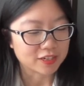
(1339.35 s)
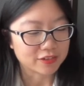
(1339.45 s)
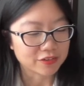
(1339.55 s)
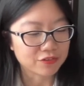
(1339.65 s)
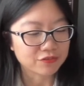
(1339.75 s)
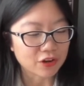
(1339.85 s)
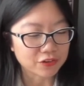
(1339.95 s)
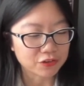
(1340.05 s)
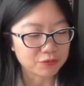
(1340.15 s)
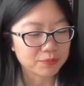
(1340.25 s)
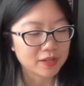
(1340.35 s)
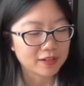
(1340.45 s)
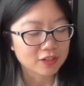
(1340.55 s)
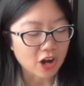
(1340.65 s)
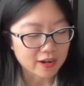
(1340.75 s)
another volume
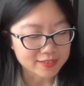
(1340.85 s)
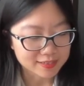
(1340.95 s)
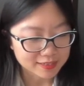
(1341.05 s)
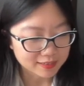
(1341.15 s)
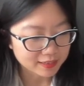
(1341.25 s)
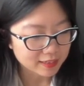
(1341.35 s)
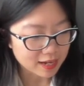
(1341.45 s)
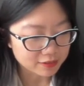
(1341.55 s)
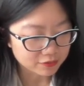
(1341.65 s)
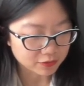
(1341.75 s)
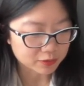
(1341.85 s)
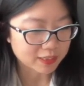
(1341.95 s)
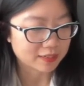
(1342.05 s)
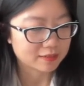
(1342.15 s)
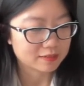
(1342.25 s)
constantly
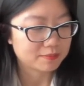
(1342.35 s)
unfolding,